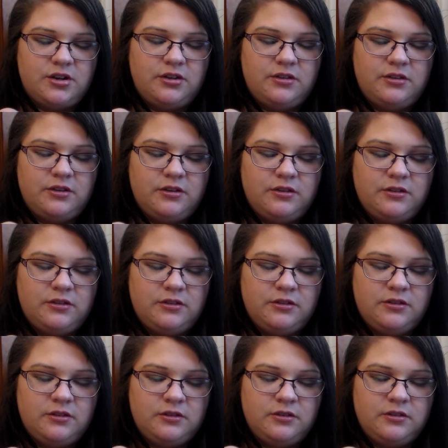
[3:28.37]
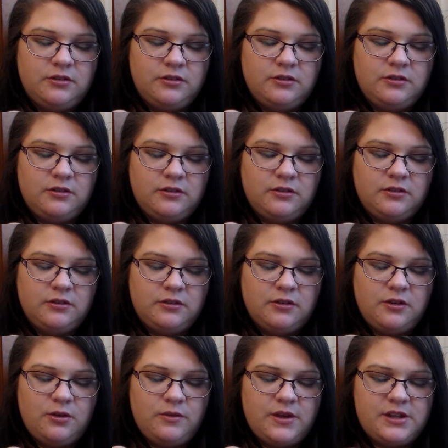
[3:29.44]
color.
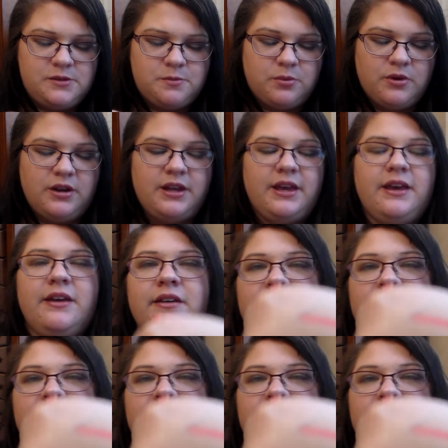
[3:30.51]
Oh, that's pretty.